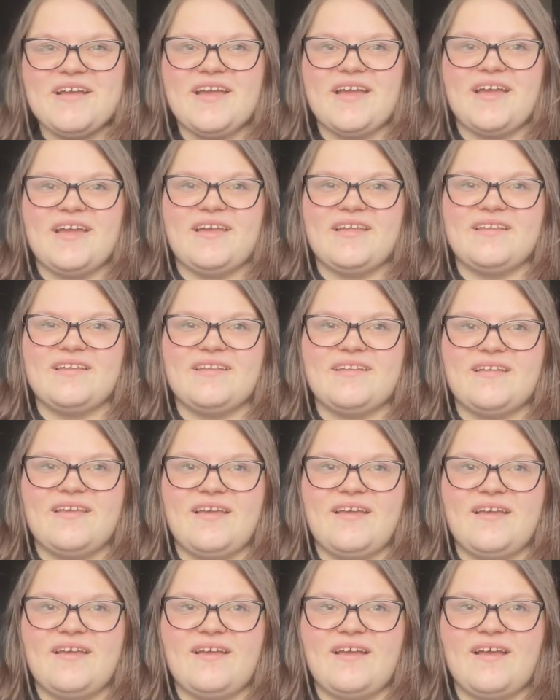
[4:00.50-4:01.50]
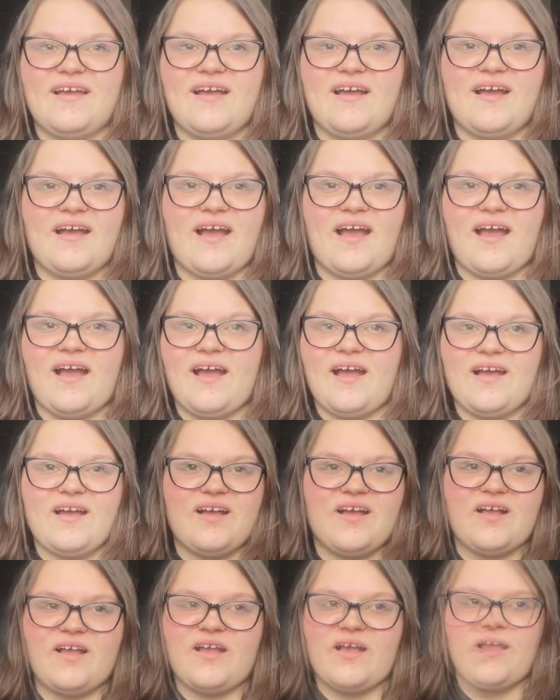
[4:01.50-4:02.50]
and
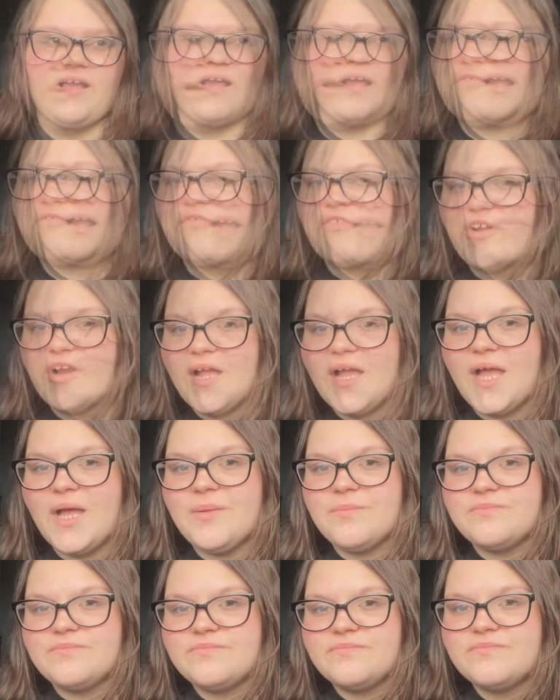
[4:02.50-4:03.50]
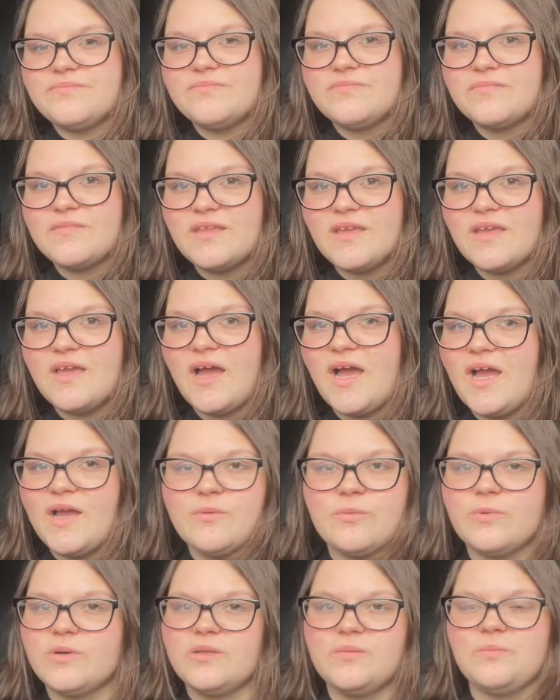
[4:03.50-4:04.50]
if it weren't for him, I
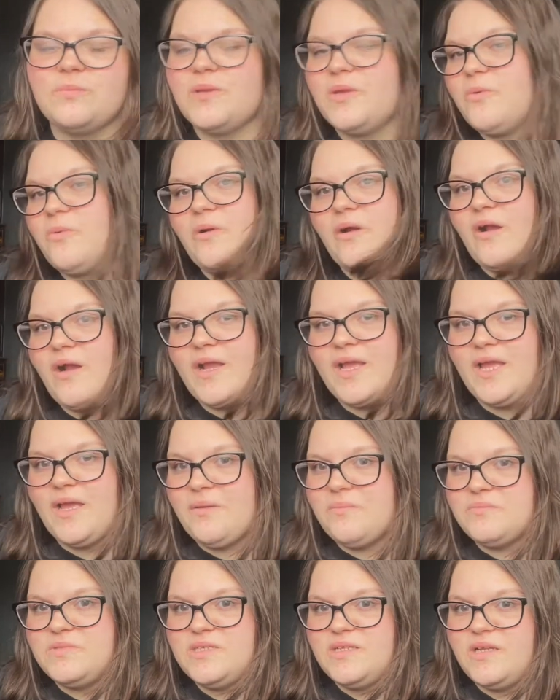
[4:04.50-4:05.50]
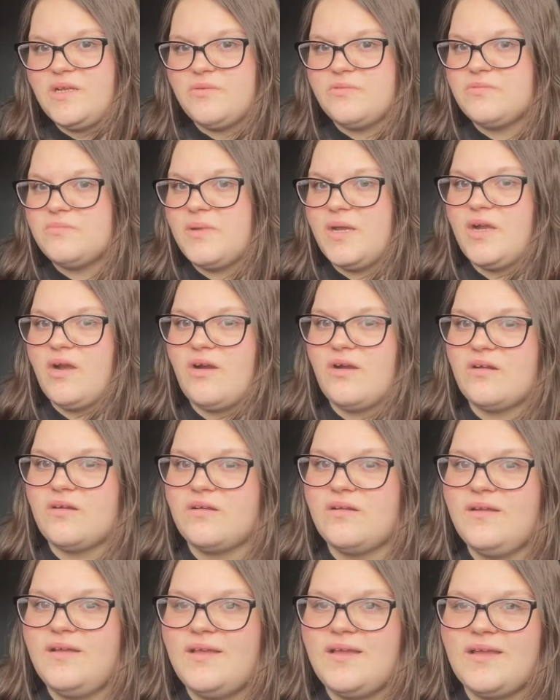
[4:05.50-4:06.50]
wouldn't be where I am today with my art.
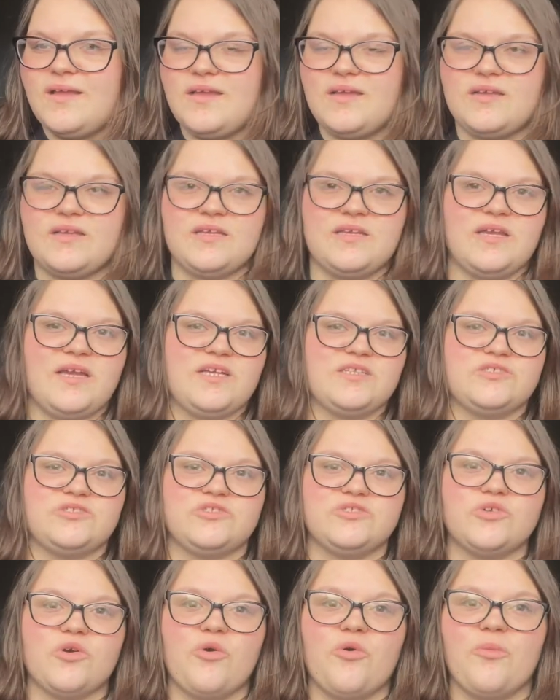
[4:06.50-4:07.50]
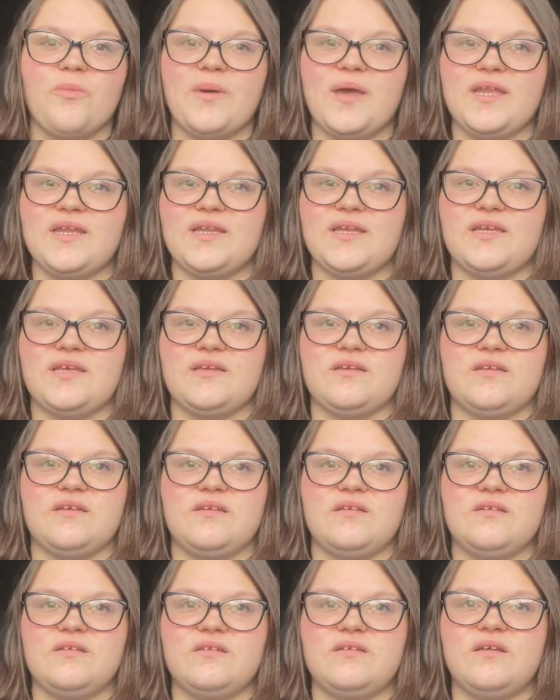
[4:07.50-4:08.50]
He has so many
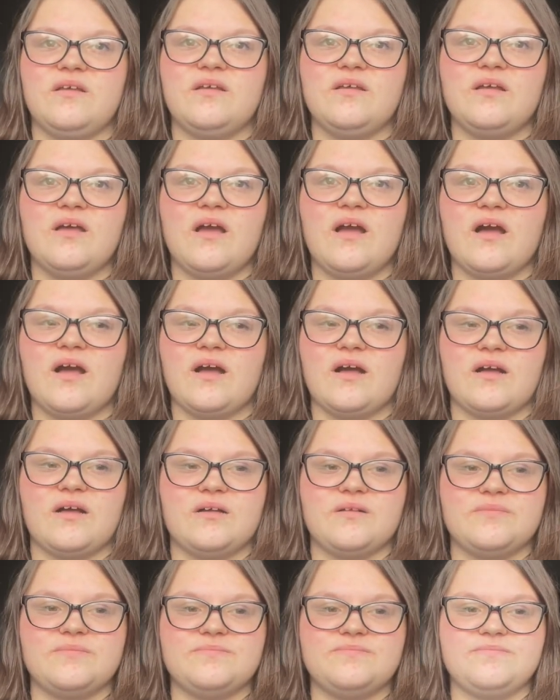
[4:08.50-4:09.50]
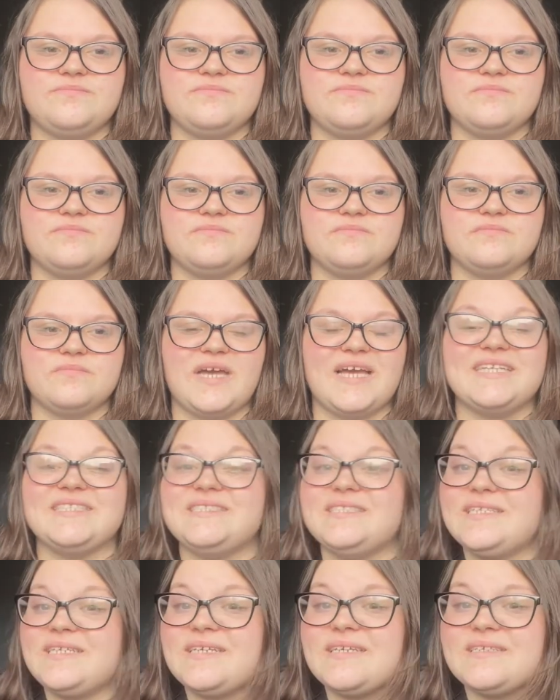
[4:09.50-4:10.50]
uh,
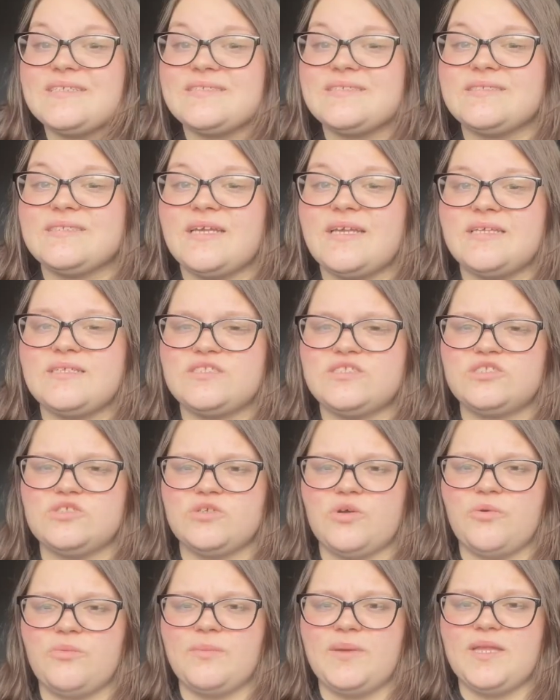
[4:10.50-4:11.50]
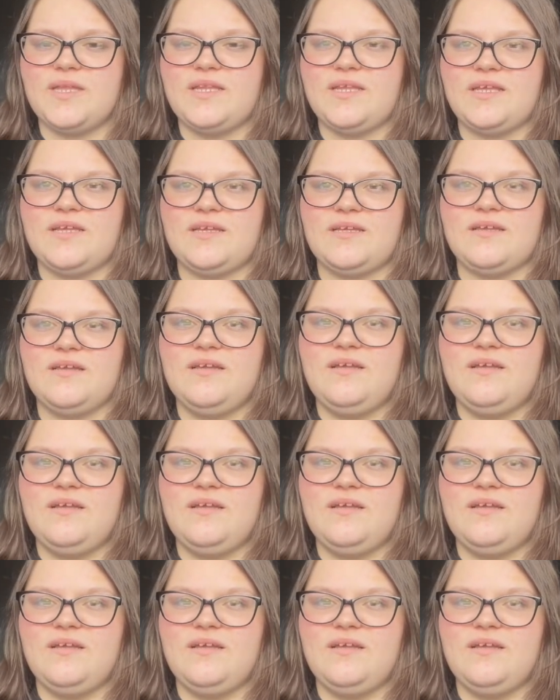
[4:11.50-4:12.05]
ideas and so many